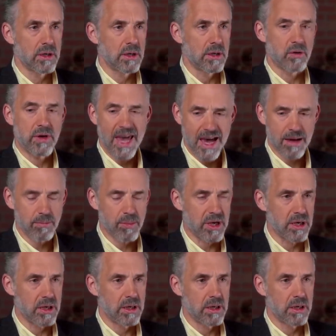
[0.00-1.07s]
You can't
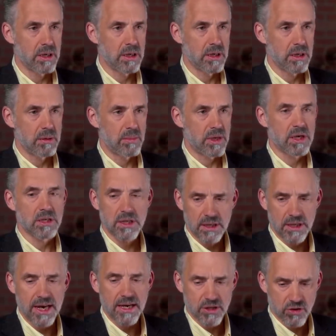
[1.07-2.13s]
be, because it
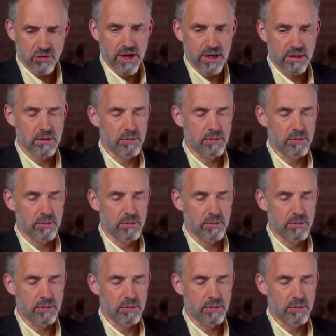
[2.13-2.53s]
takes strength